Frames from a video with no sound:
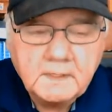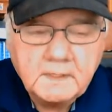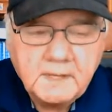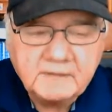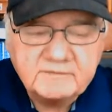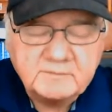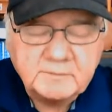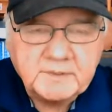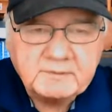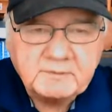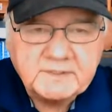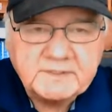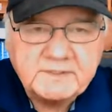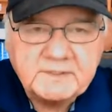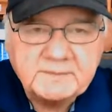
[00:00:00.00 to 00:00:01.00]
Hey everybody,
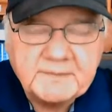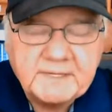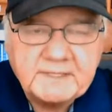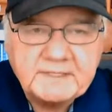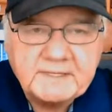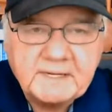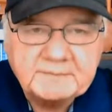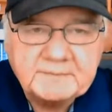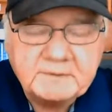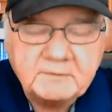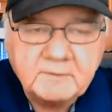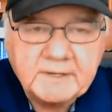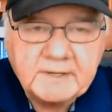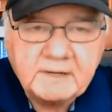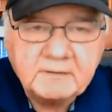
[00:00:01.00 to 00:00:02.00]
Rick Needham handicapping
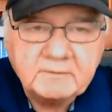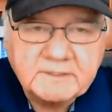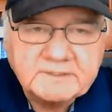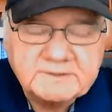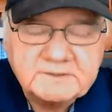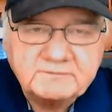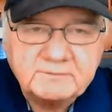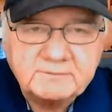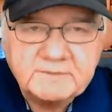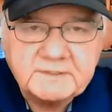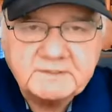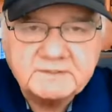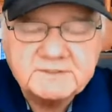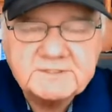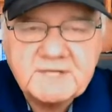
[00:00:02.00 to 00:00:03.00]
Greyhound Racing from
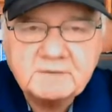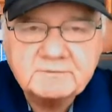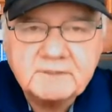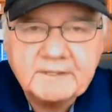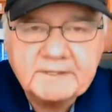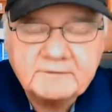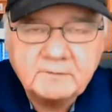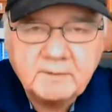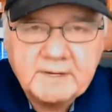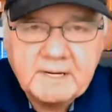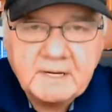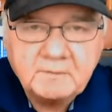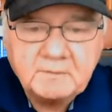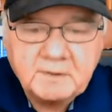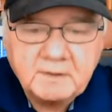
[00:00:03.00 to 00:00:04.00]
the Southland
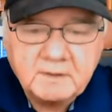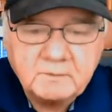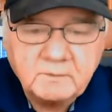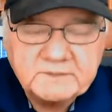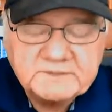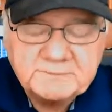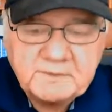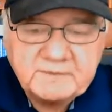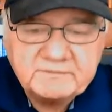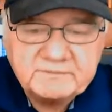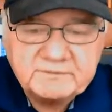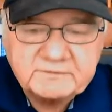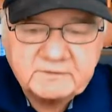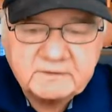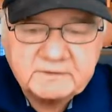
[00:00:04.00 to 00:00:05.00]
Greyhound Park, West
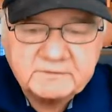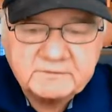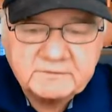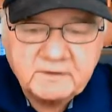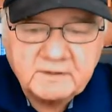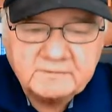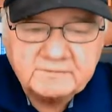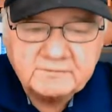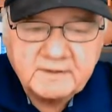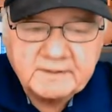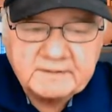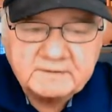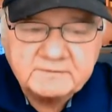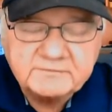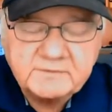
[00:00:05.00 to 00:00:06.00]
Memphis, Arkansas on
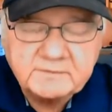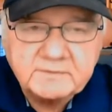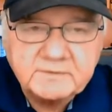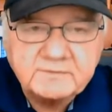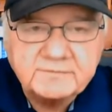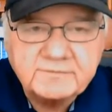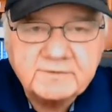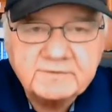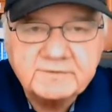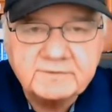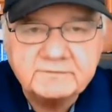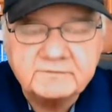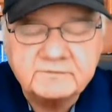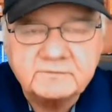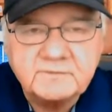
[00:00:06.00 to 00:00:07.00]
Friday, December the 5th.
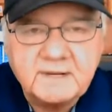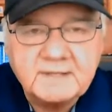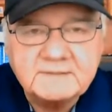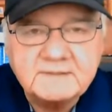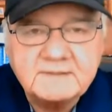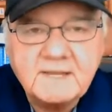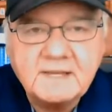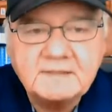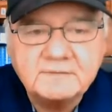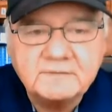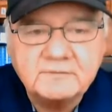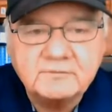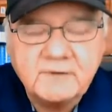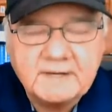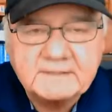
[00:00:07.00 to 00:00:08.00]
This is my day at
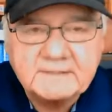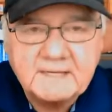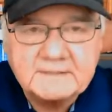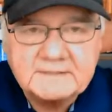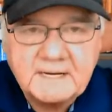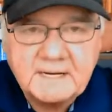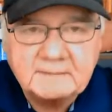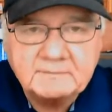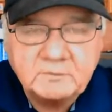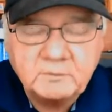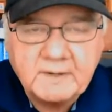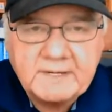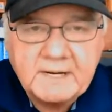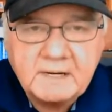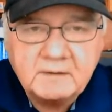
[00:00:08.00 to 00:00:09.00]
the track.com
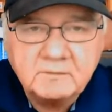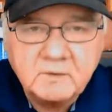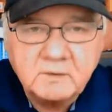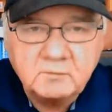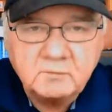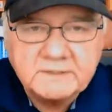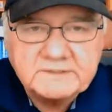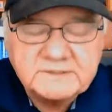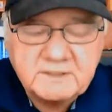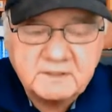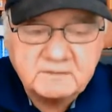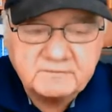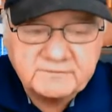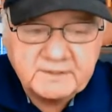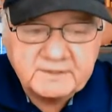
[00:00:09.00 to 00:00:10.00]
Greyhound Race
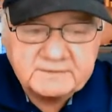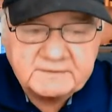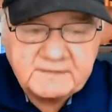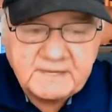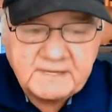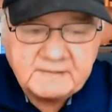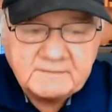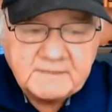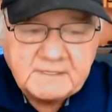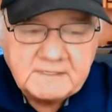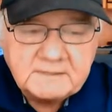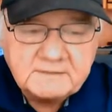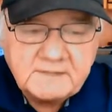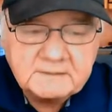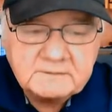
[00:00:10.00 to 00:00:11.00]
of the Day.
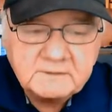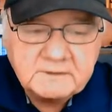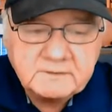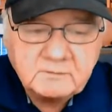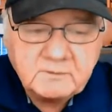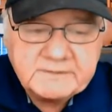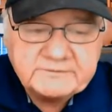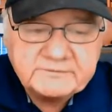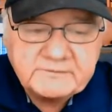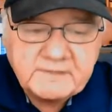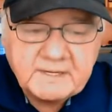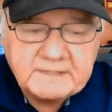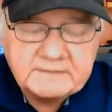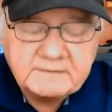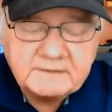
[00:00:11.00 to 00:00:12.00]
Take a look at race
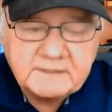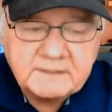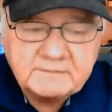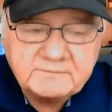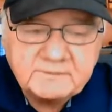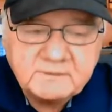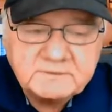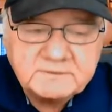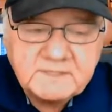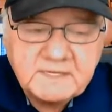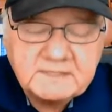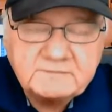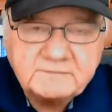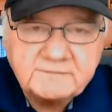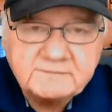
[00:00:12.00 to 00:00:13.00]
9 tonight, folks,
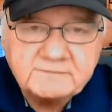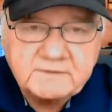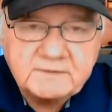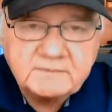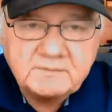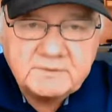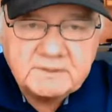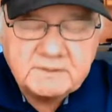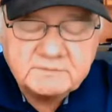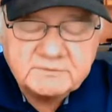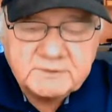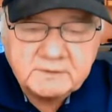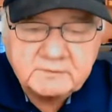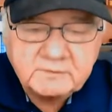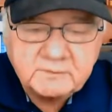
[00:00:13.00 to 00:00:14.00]
9:15 p.m.
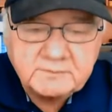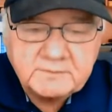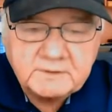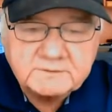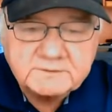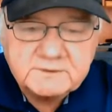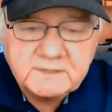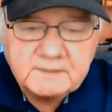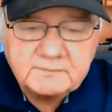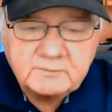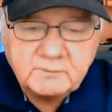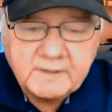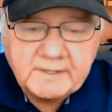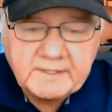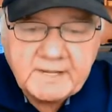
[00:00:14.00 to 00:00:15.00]
Central Post Time,
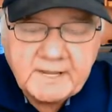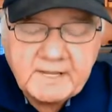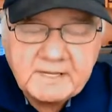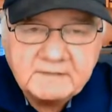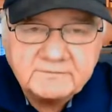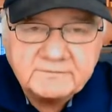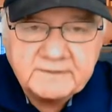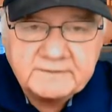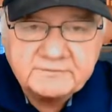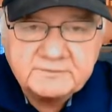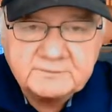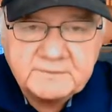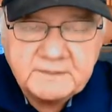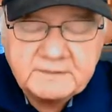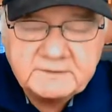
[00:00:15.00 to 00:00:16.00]
Grade A event.
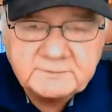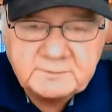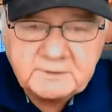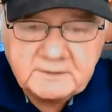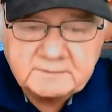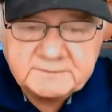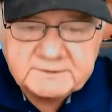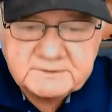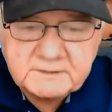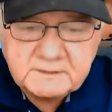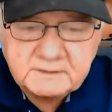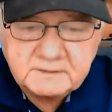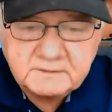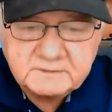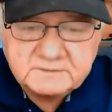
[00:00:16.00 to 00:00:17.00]
Some nice pups
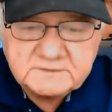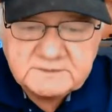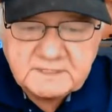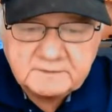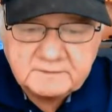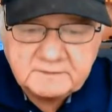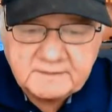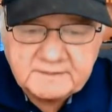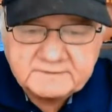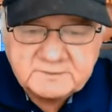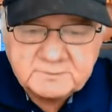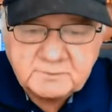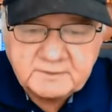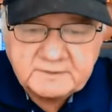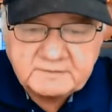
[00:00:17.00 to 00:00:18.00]
here at Southland,
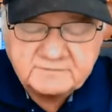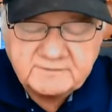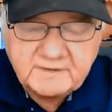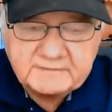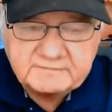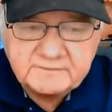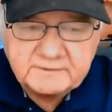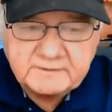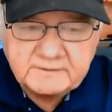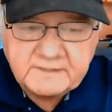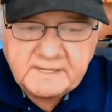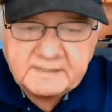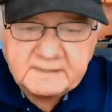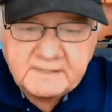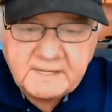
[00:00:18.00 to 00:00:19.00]
sprinting
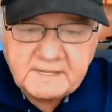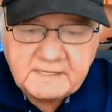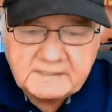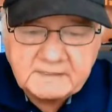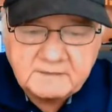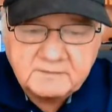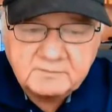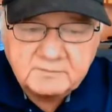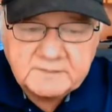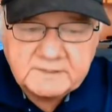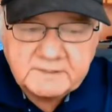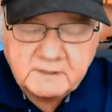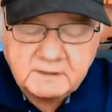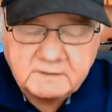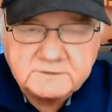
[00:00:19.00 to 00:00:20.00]
583
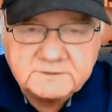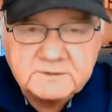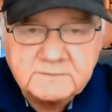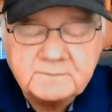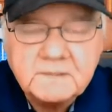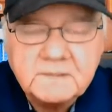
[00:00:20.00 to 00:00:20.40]
yards.